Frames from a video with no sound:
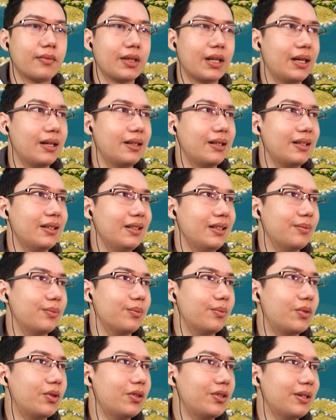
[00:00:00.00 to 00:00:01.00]
And they need
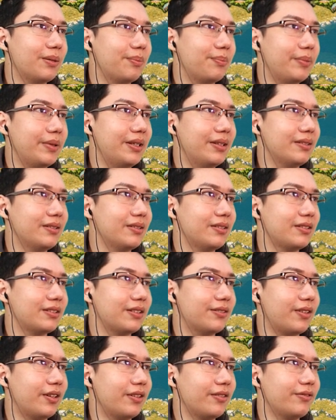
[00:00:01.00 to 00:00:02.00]
more appeal to
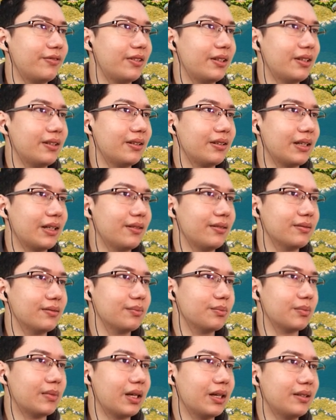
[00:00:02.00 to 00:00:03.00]
evolve further. Can
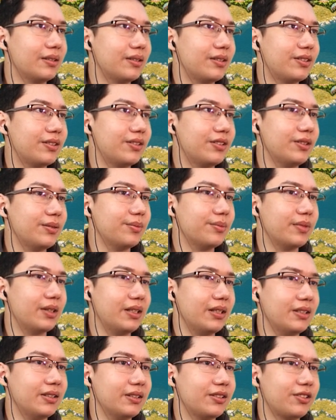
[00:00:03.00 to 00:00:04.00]
I assume
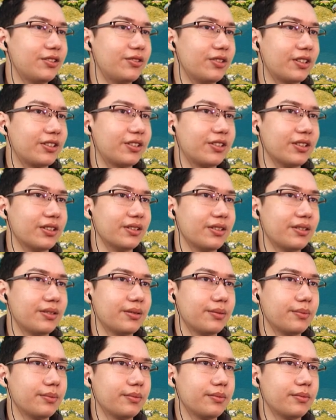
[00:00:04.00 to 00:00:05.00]
these structures
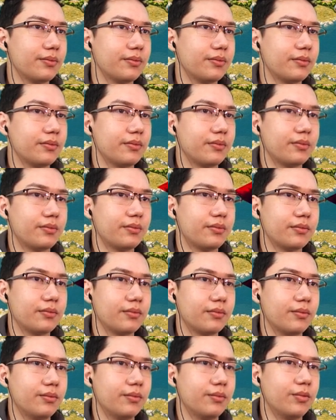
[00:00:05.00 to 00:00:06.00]

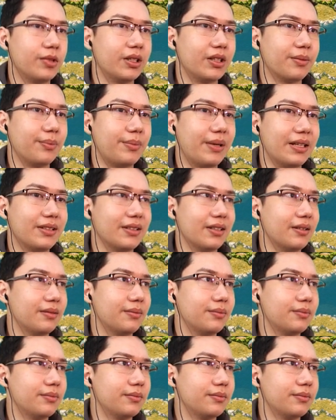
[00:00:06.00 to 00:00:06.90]
work better?